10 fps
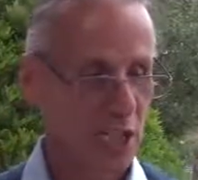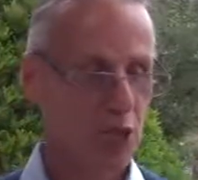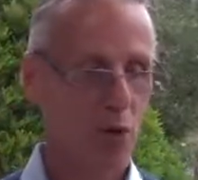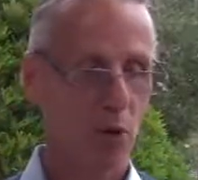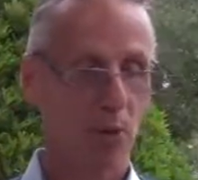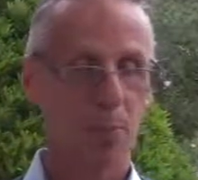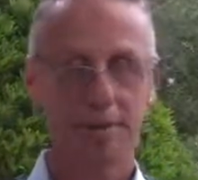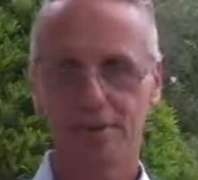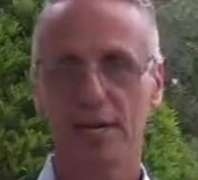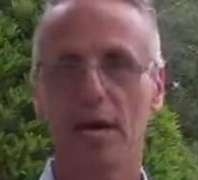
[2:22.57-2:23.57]
So,
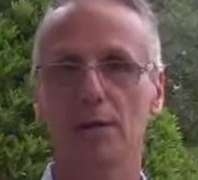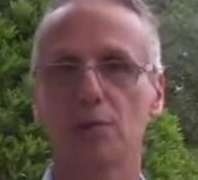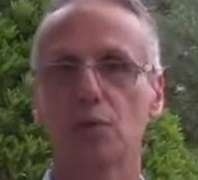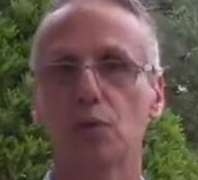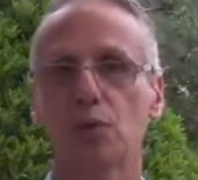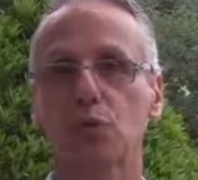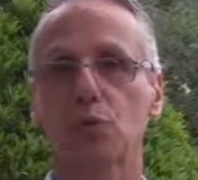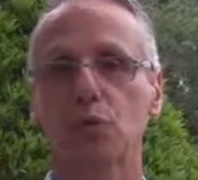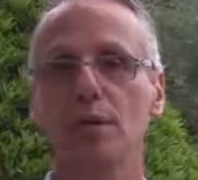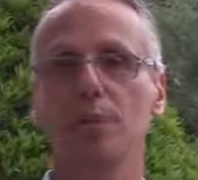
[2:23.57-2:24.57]
but I
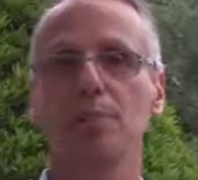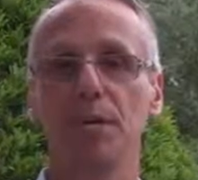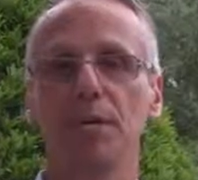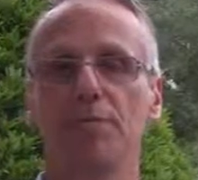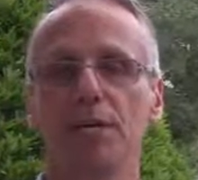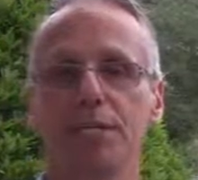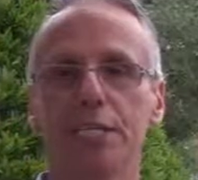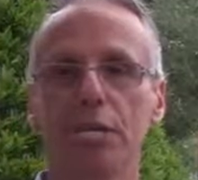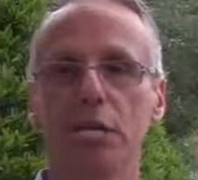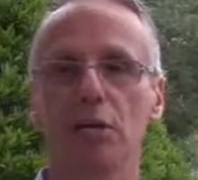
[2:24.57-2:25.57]
truly believe that
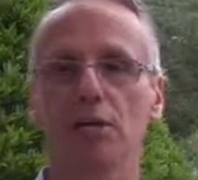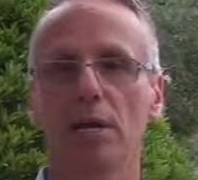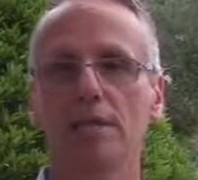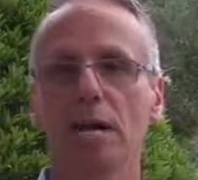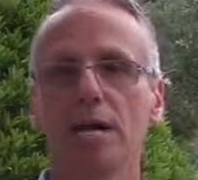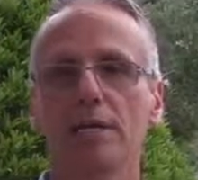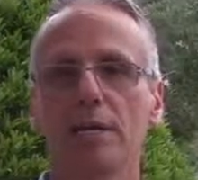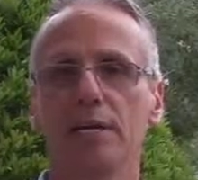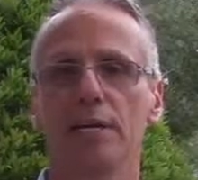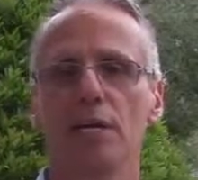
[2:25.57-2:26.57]

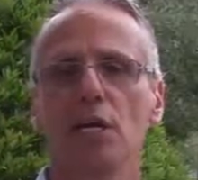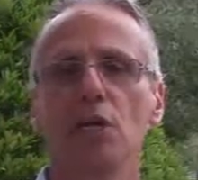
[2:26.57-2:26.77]
the